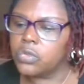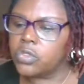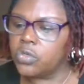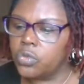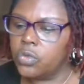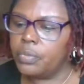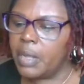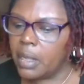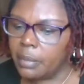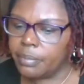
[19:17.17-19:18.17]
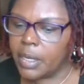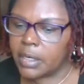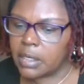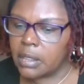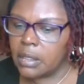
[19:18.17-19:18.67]
tube
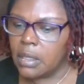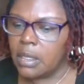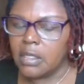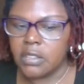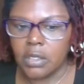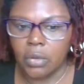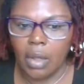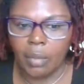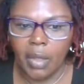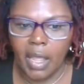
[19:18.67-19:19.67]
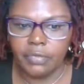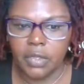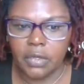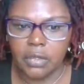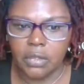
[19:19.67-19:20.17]
buddy. So I'm gonna have
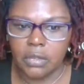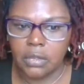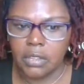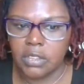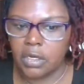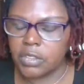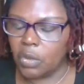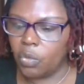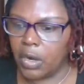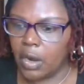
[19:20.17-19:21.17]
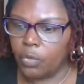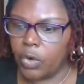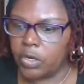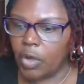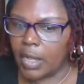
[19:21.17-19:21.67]
to. Is there somewhere? I,
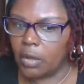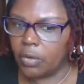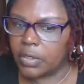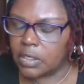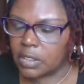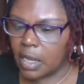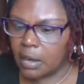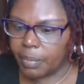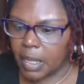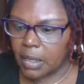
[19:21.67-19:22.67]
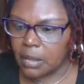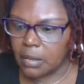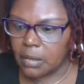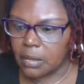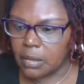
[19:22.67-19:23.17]
where do I go and look that up at?
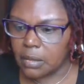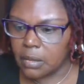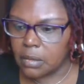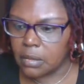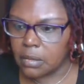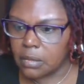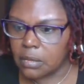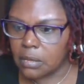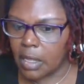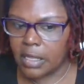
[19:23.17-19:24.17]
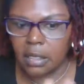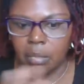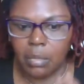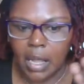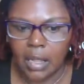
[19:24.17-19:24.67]
Like
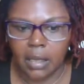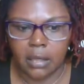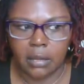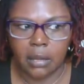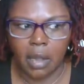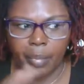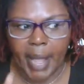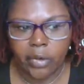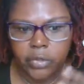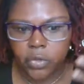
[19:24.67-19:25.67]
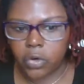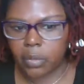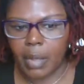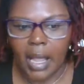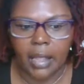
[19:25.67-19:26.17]
in my about or
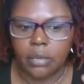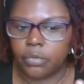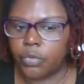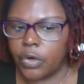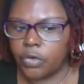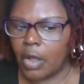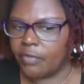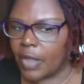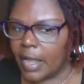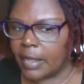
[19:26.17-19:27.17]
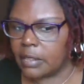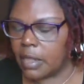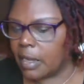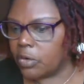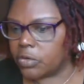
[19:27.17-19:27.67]
my where do I find
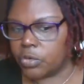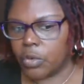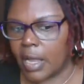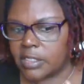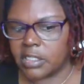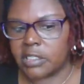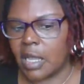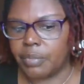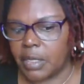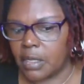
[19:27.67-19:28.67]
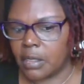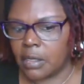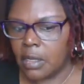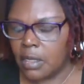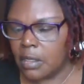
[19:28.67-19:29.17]
that, or do I just type in
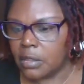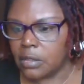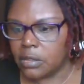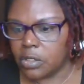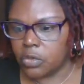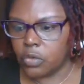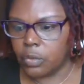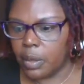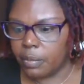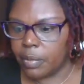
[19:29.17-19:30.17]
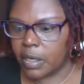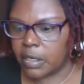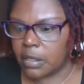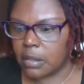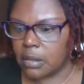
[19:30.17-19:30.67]
tube buddy?